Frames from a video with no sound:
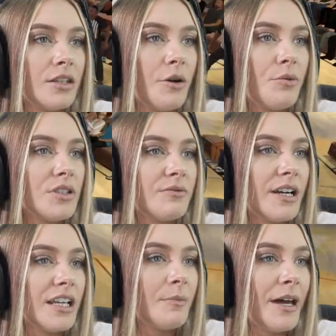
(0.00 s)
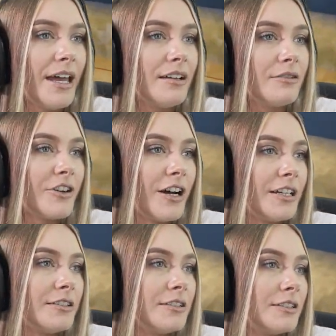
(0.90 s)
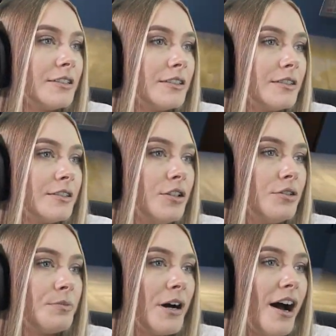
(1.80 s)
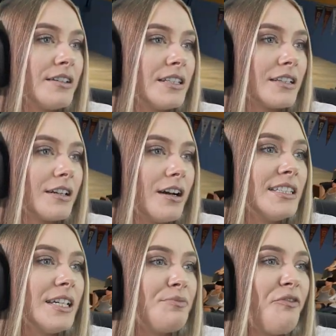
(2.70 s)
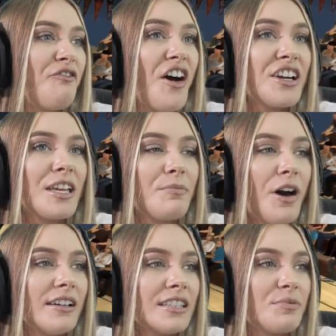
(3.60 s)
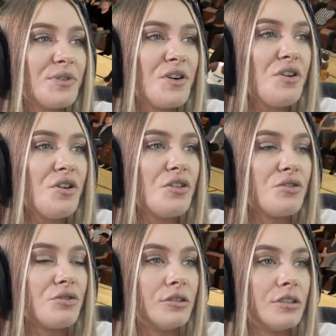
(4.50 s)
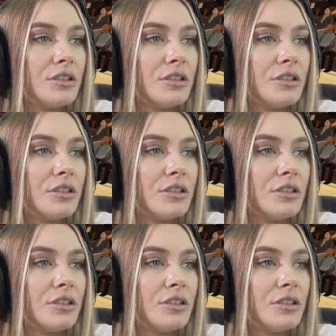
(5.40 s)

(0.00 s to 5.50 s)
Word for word: No one wants to run in the paint? Fine. You, pass! I said pass the ball!